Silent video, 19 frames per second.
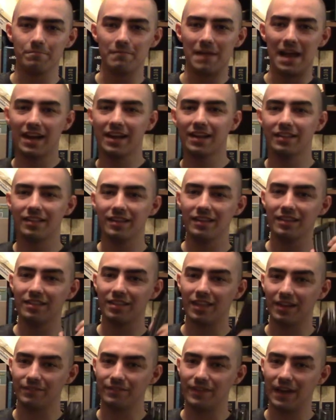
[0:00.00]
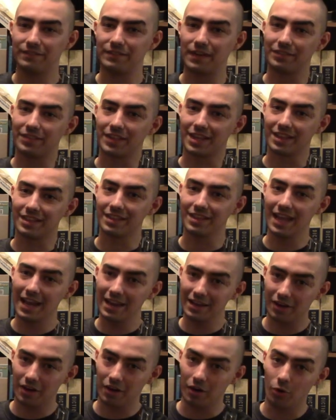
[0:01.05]
magazines like 5.56
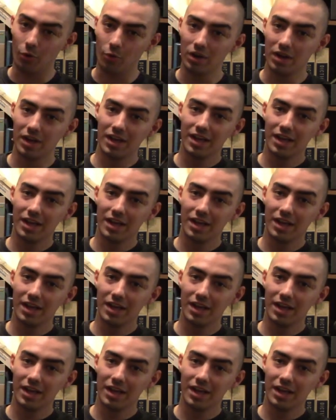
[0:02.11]
NATO,